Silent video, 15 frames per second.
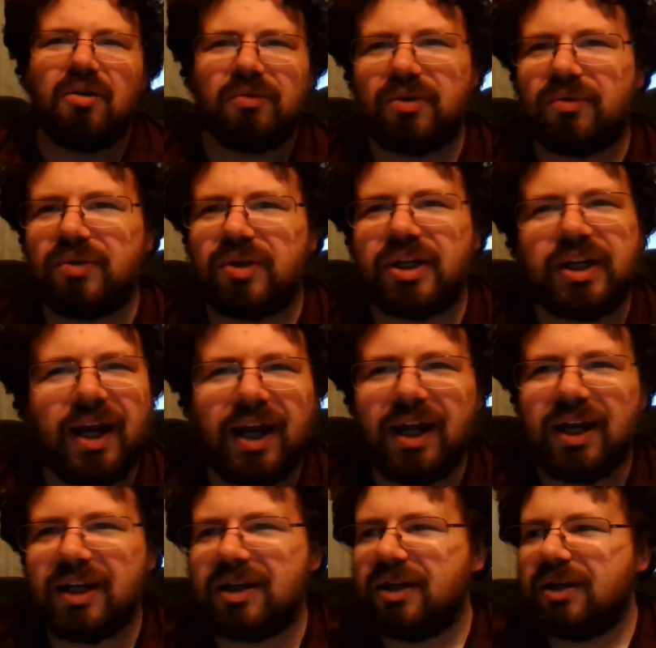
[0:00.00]
The, the
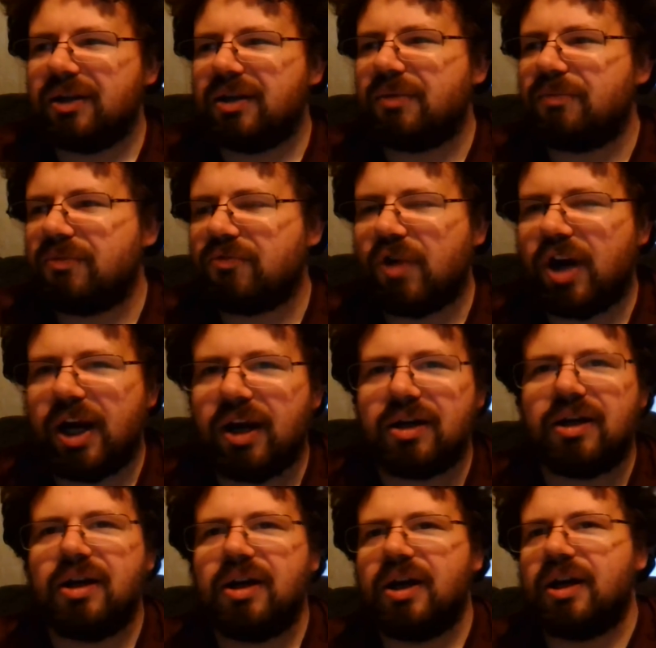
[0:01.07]
cat, the
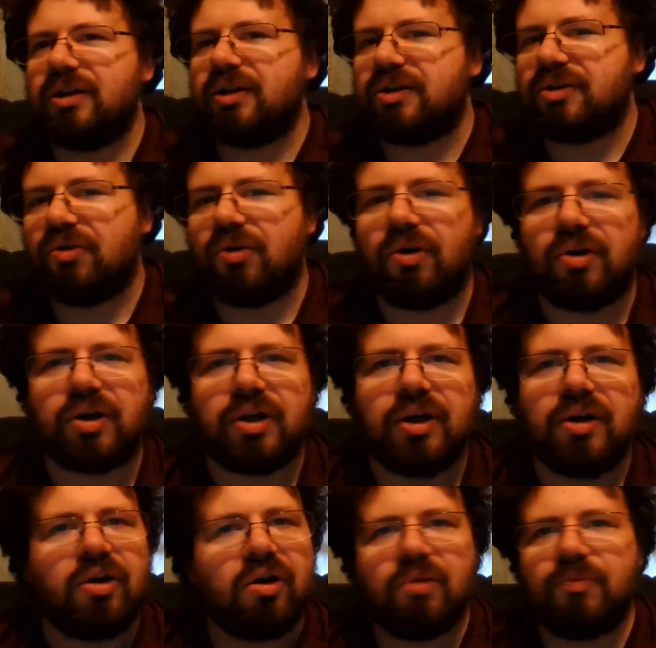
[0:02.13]
rat, and the dog
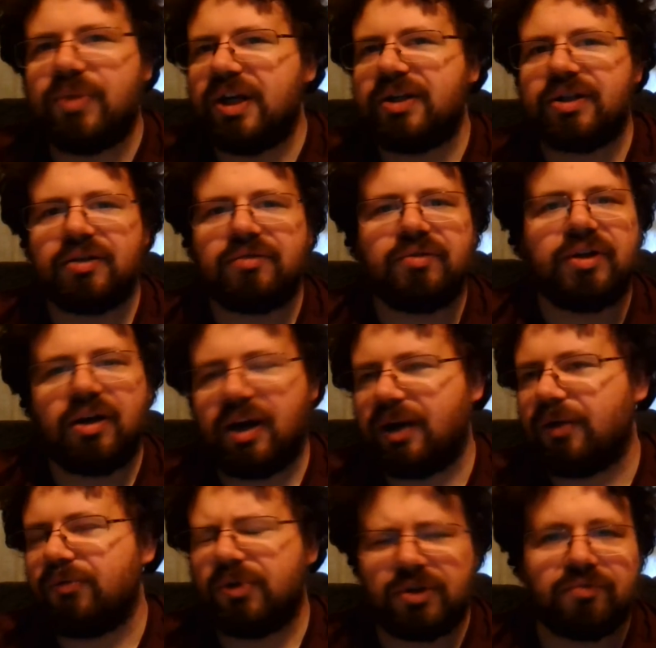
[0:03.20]
are basically
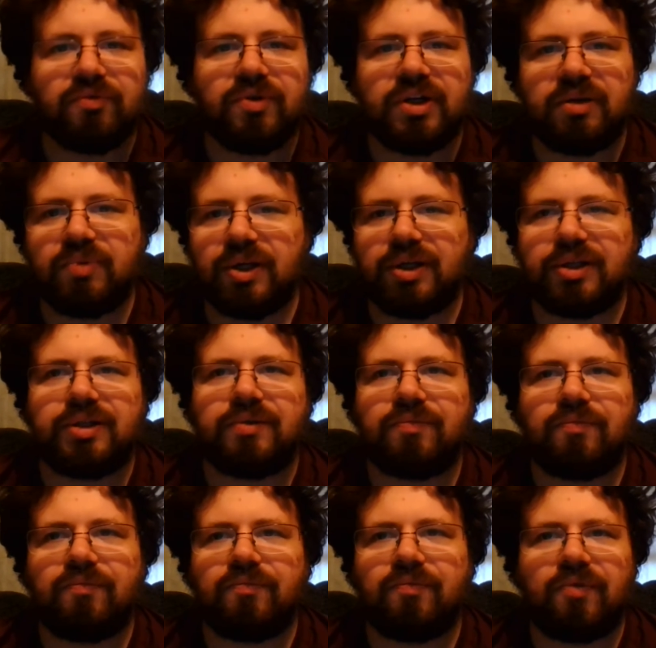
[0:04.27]
our three best
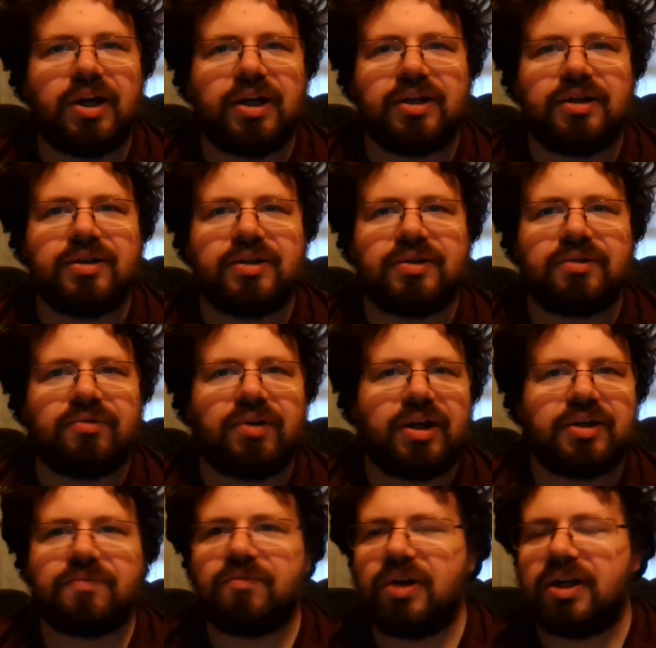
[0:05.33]
friends
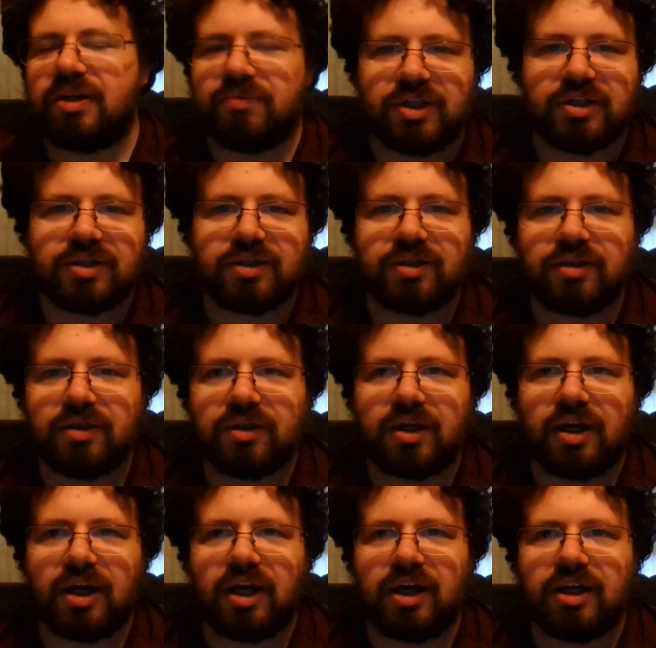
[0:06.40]
slash frenemies.
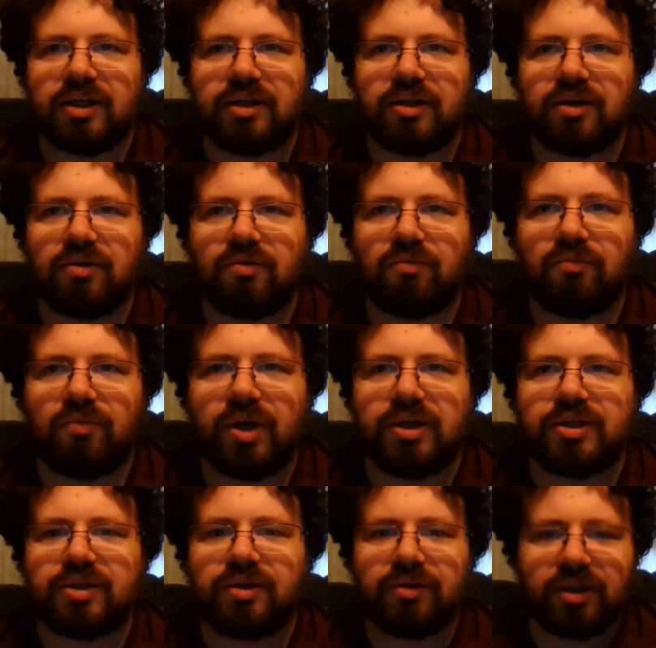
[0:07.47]
And
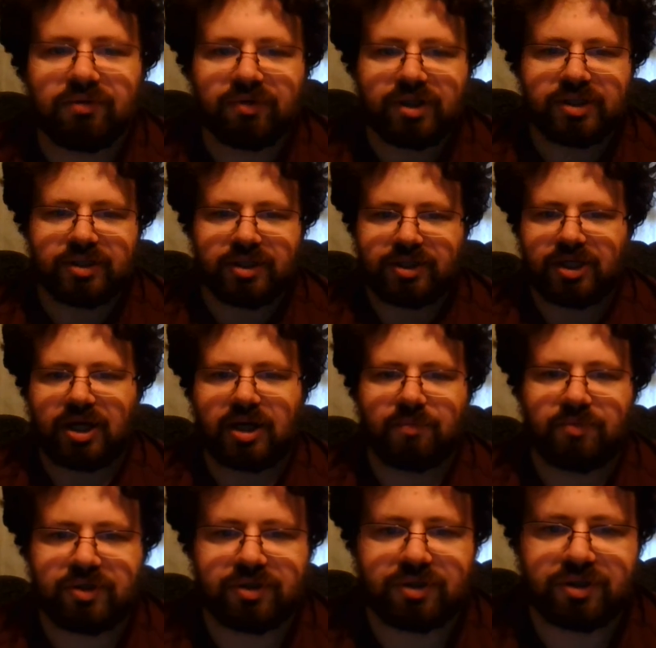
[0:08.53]
when something like this
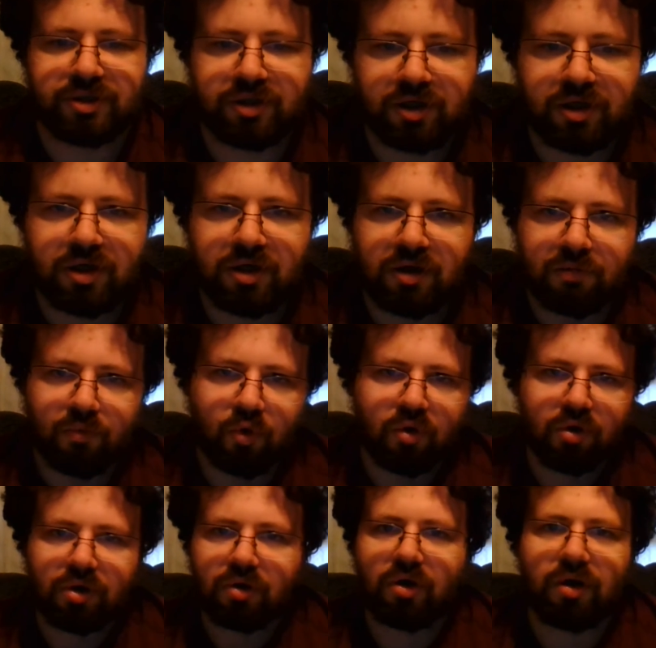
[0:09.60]
happens,
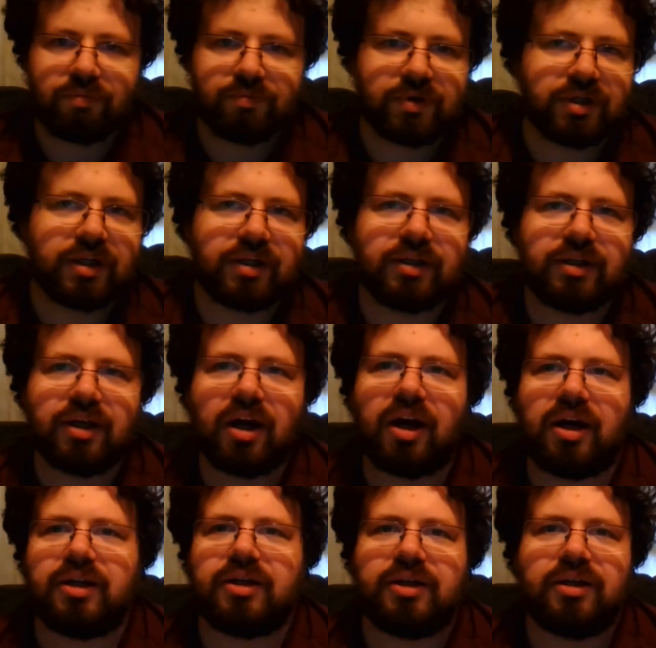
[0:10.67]
more often than
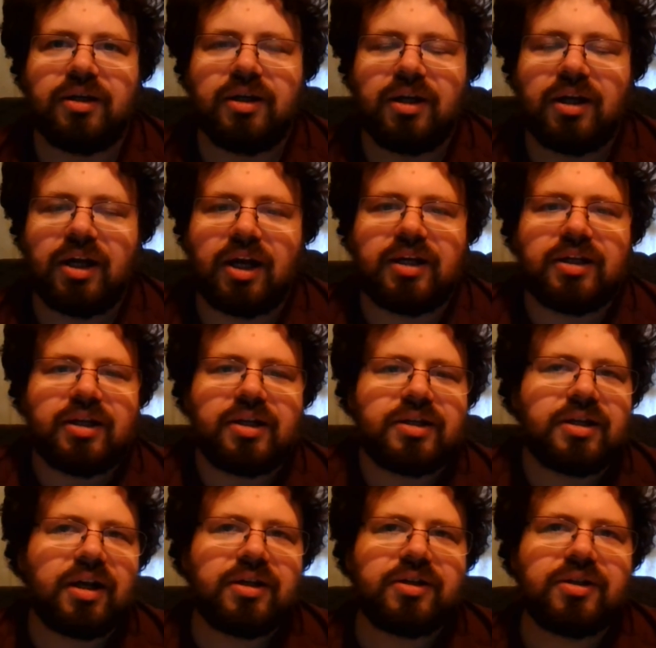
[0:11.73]
not, and it
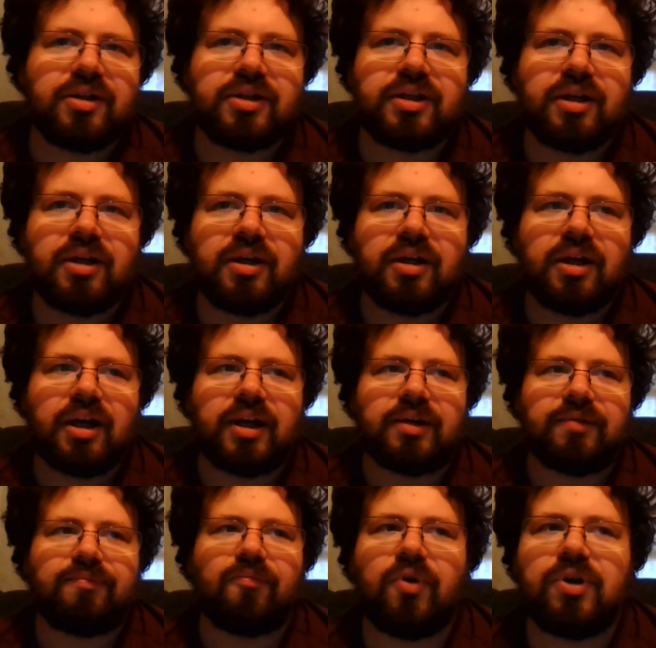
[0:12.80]
is not just
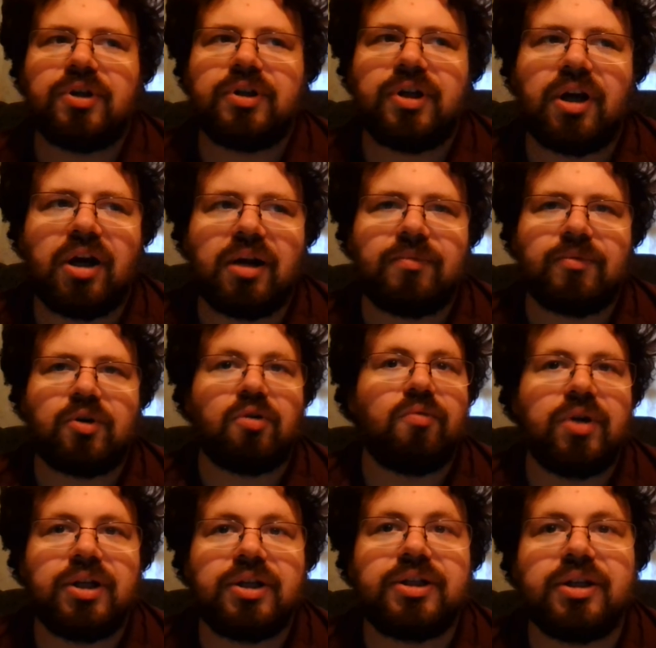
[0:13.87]
a one time
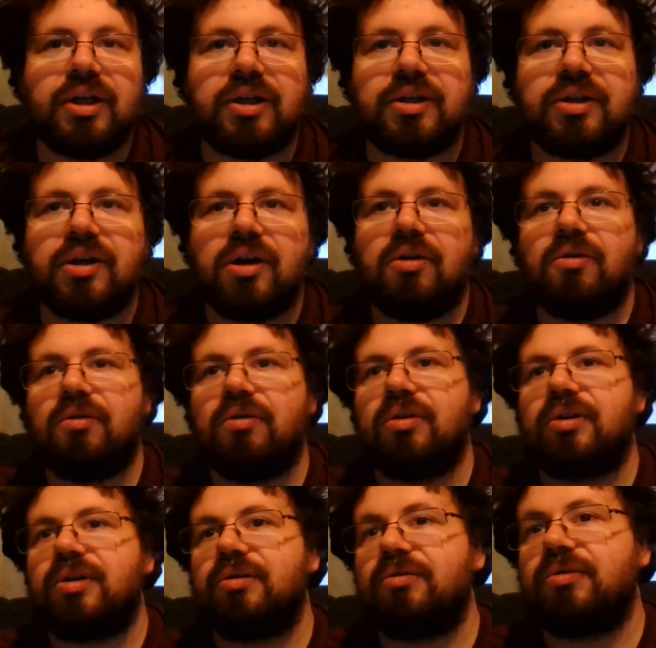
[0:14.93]
coincidence or
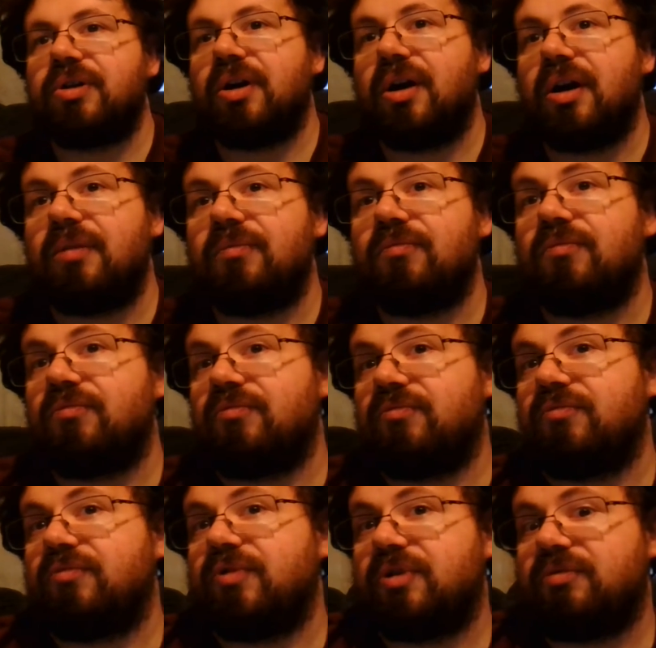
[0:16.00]
a two time,
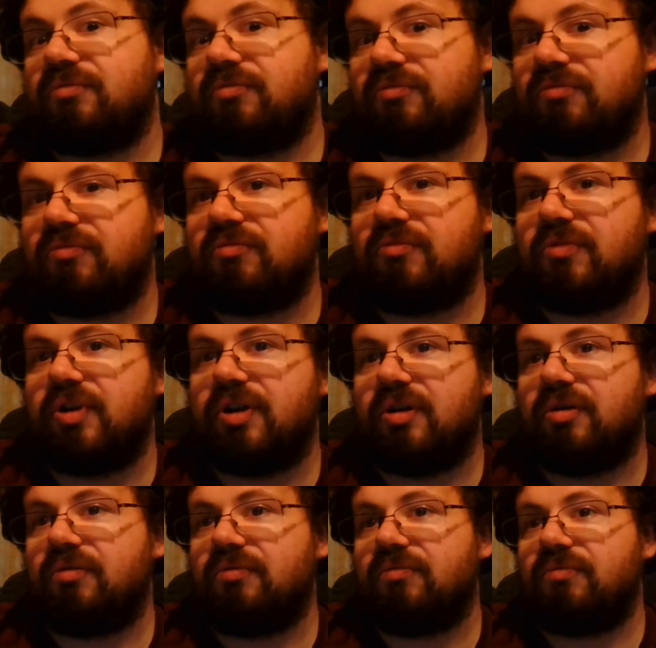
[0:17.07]
you
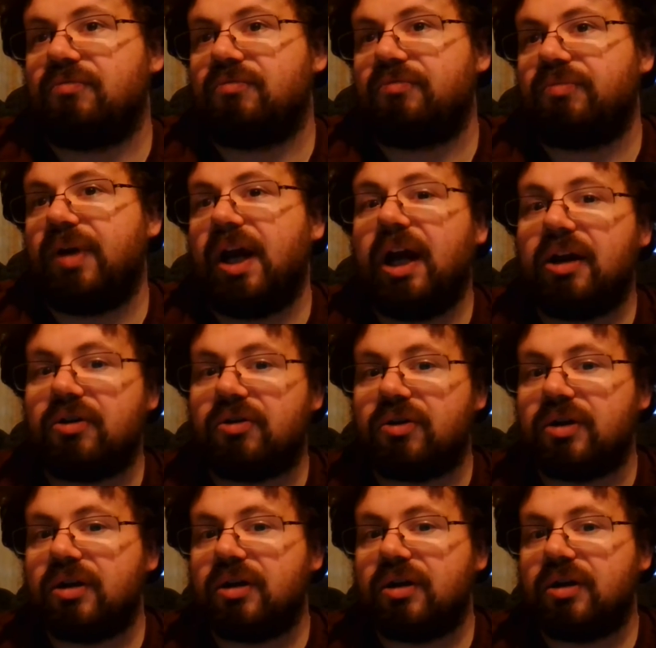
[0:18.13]
know, pattern